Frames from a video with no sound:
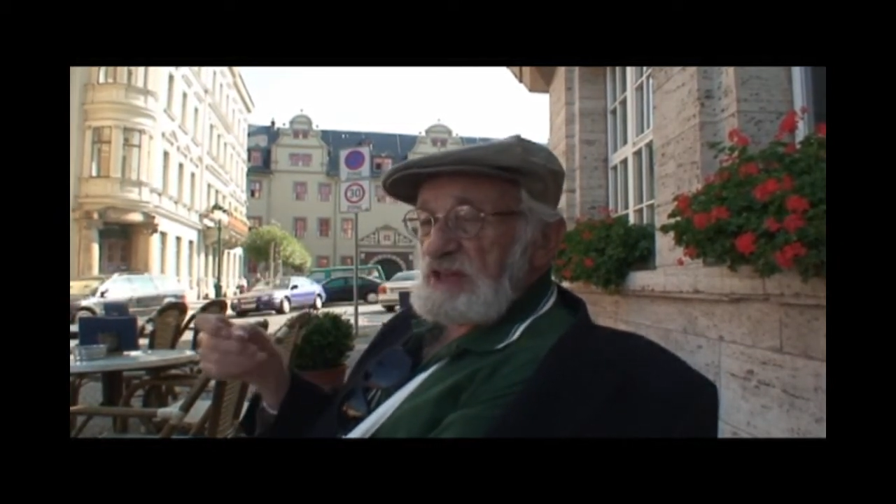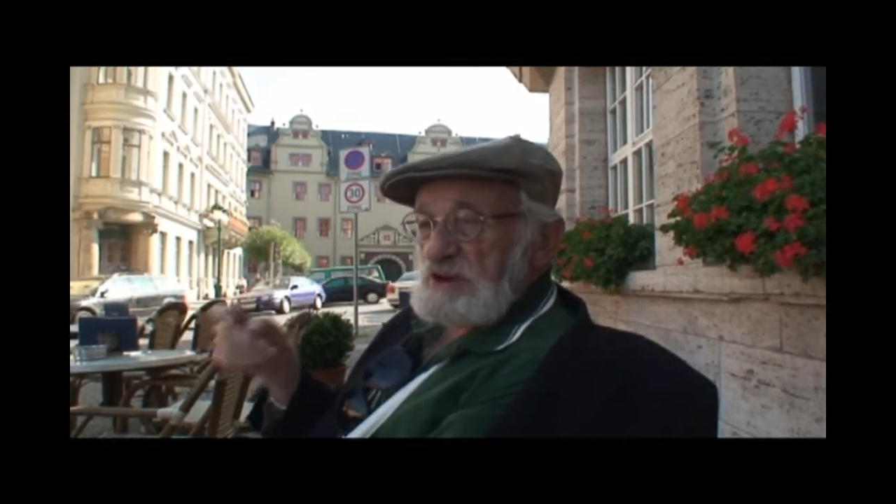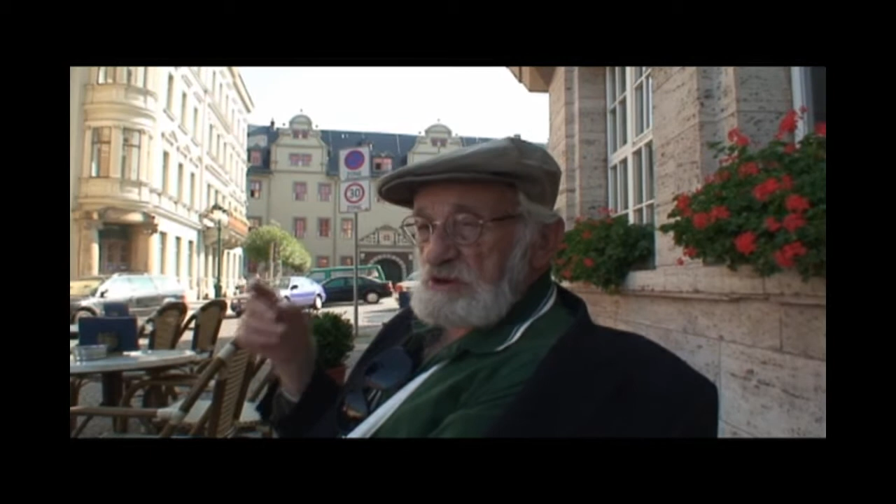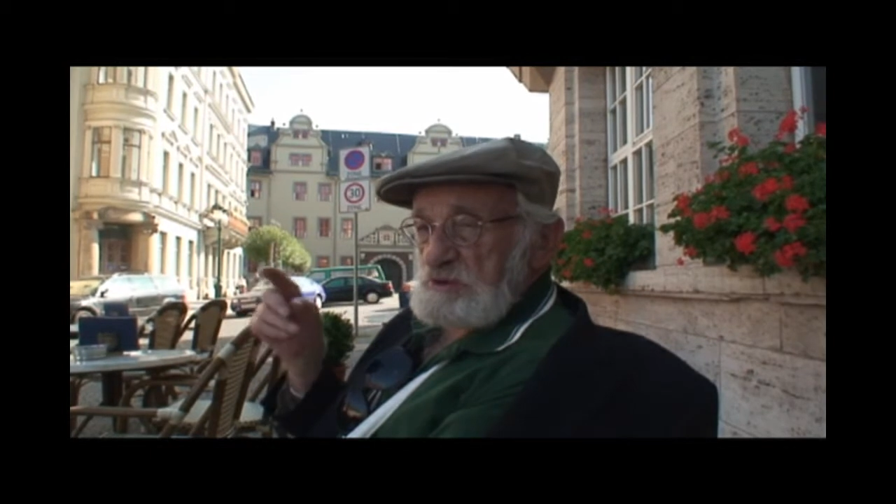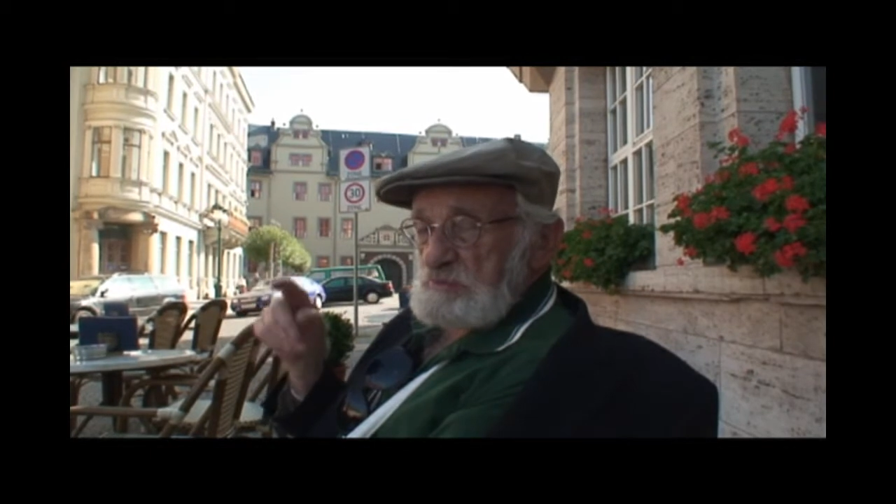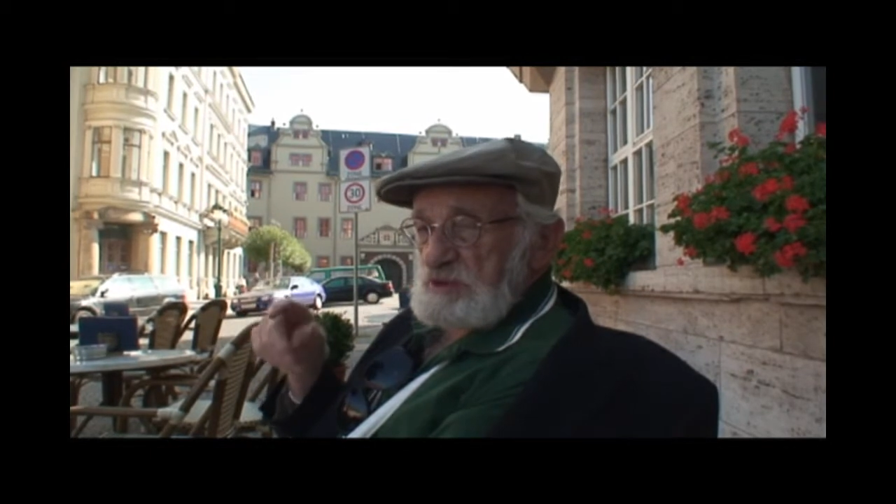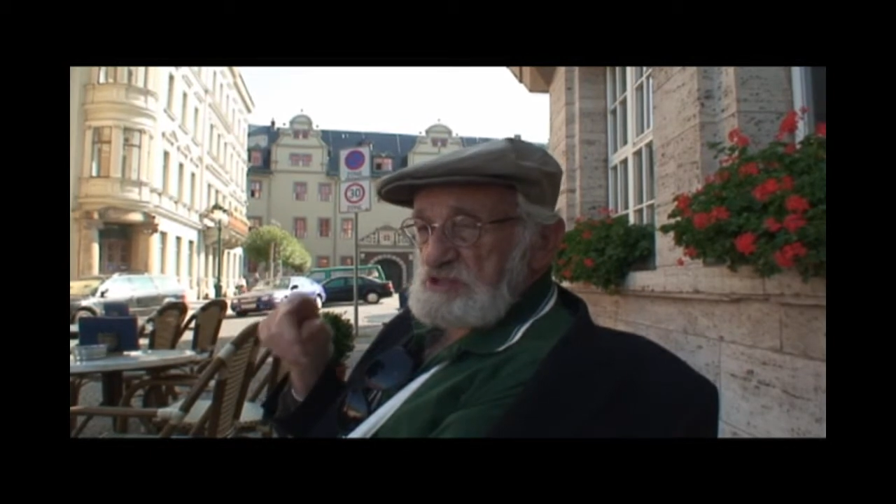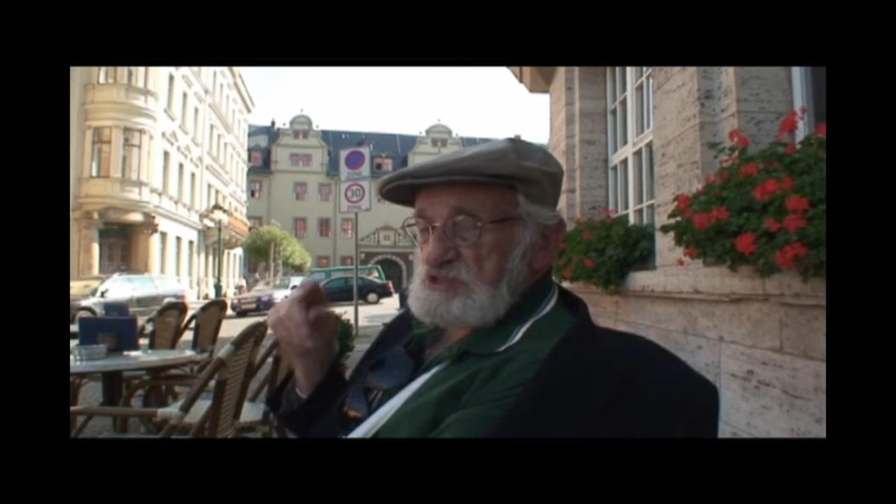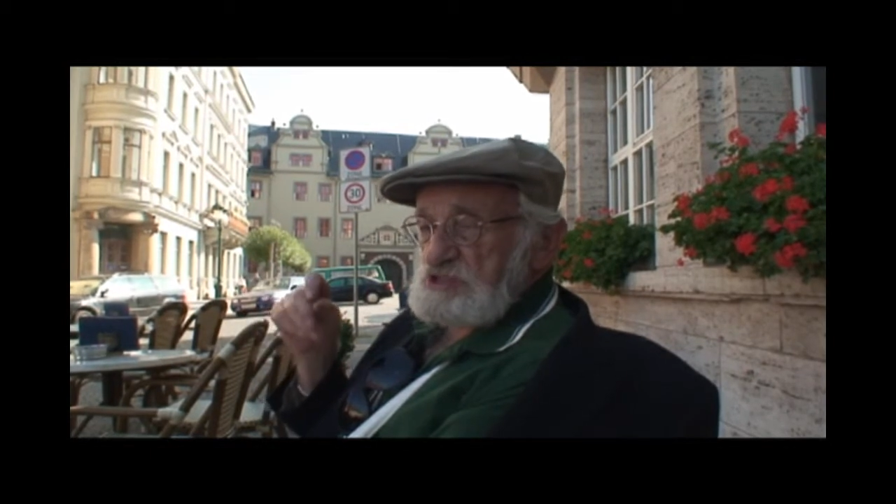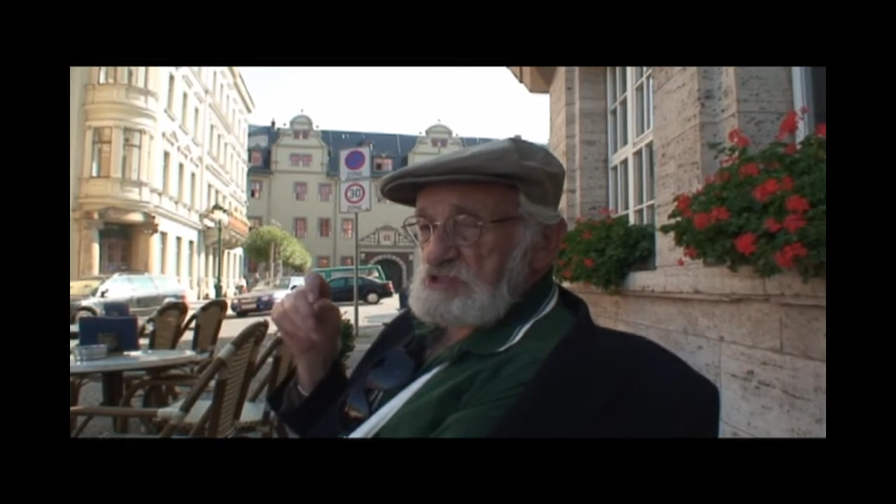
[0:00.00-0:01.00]
And on the
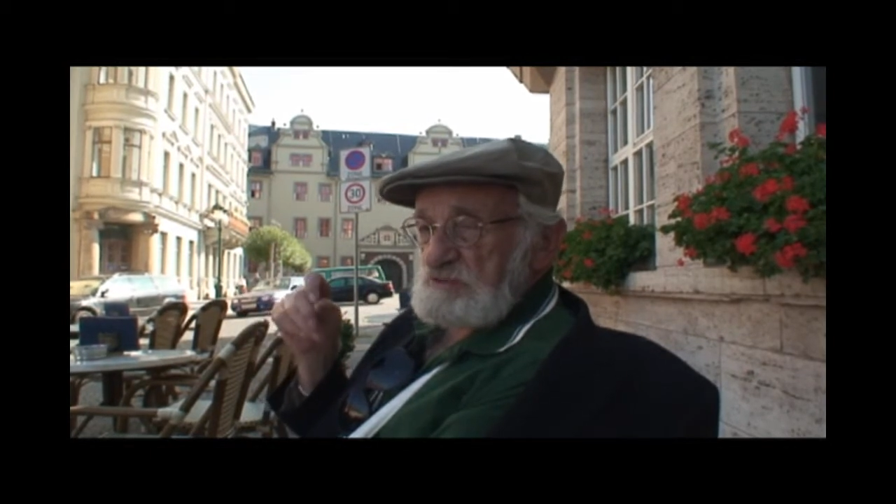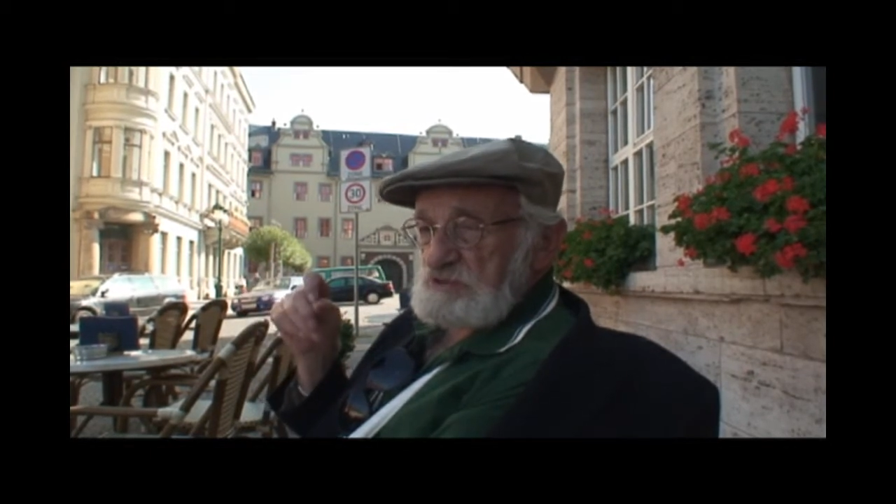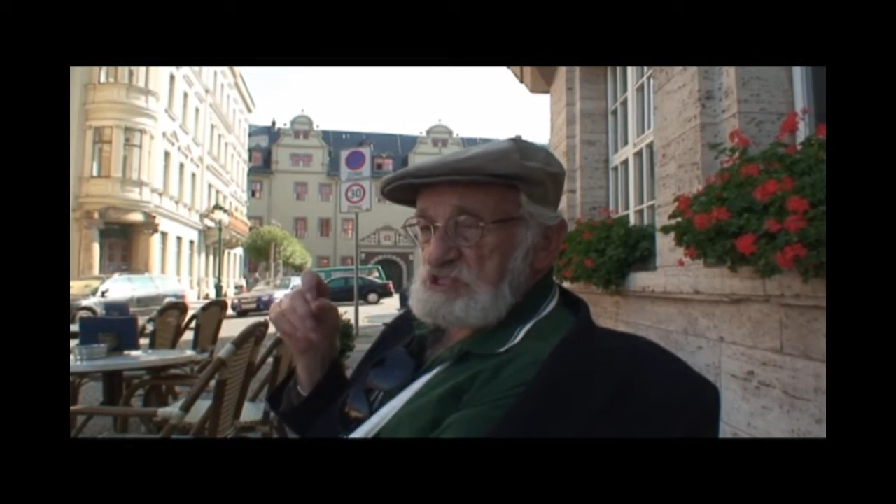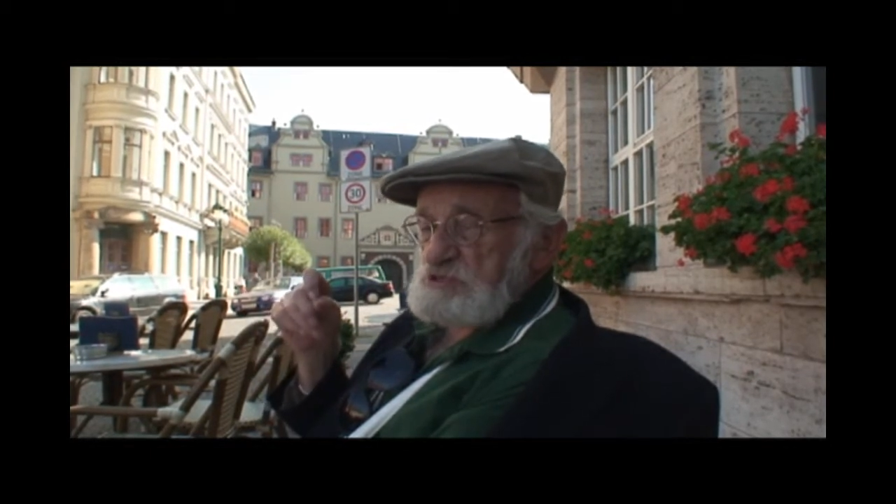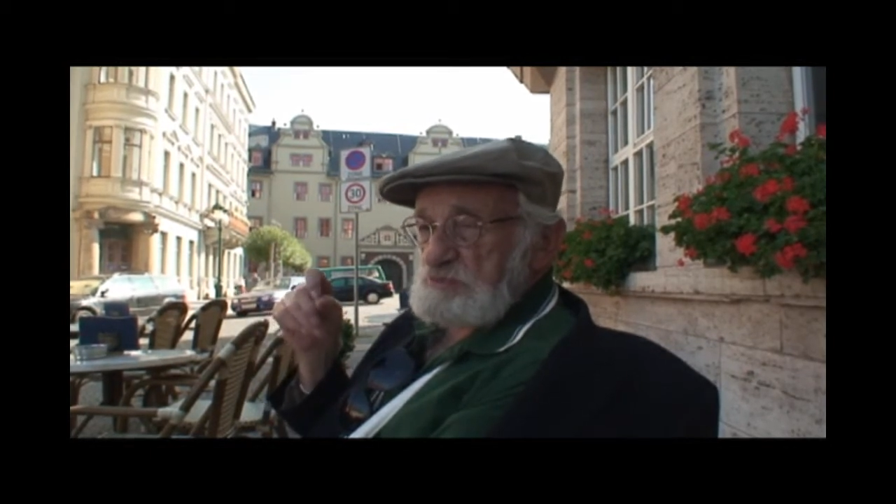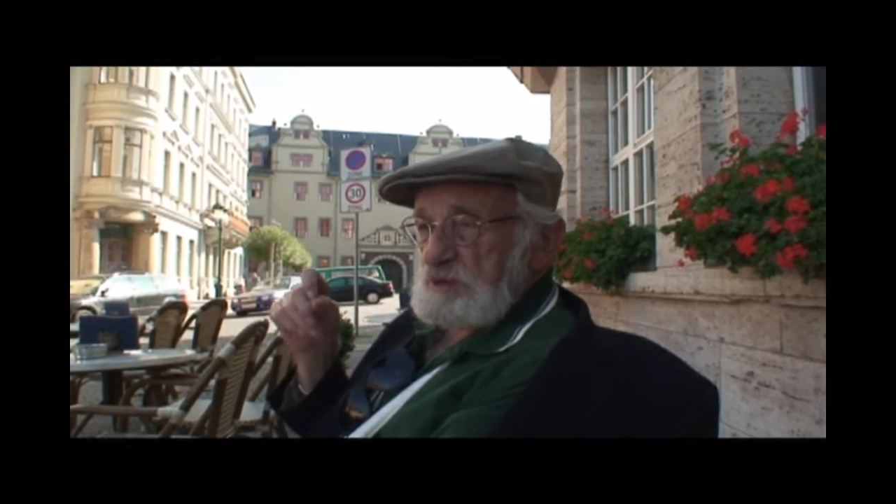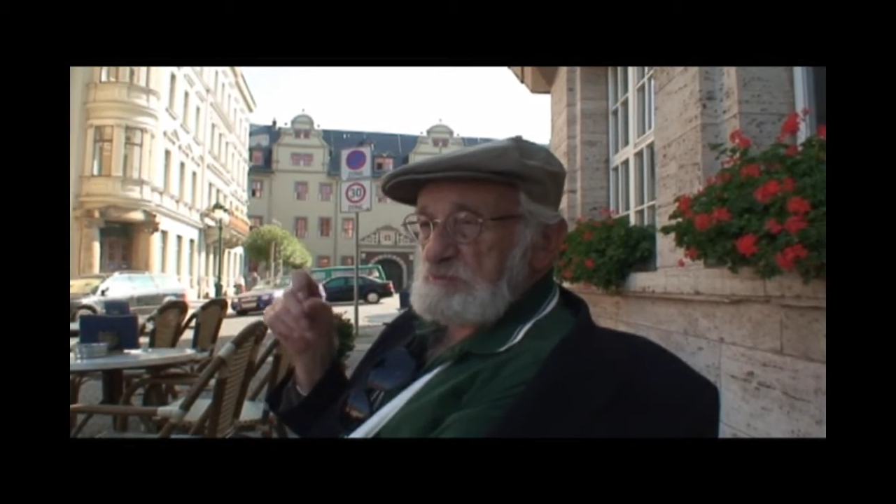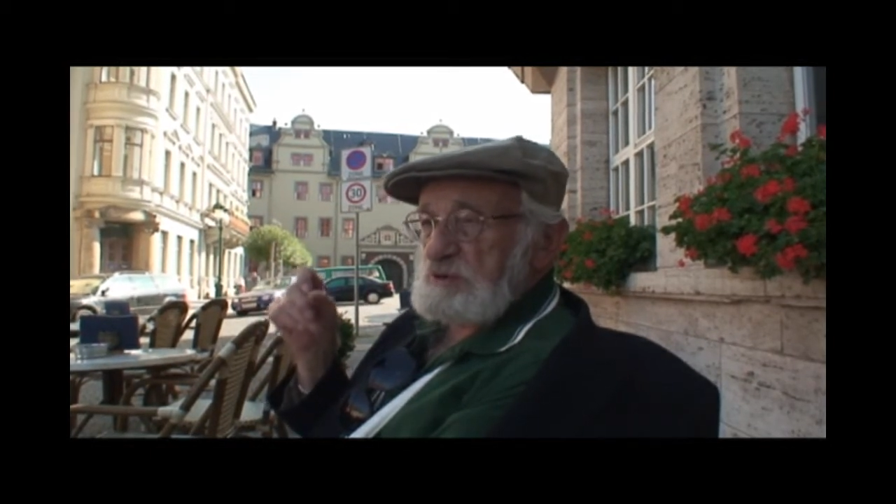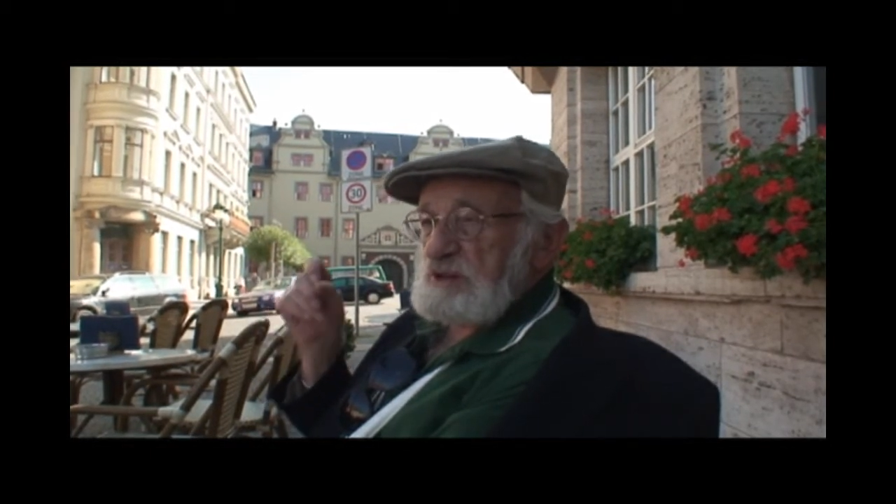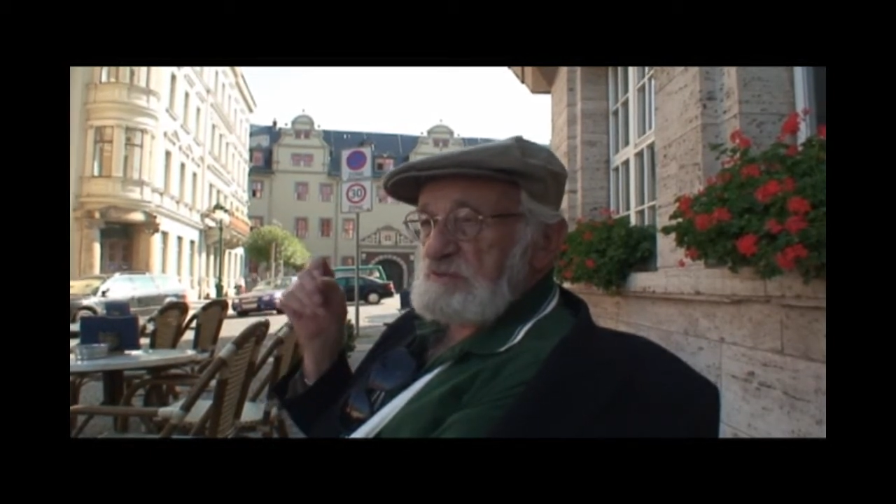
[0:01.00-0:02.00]
basis of this paper,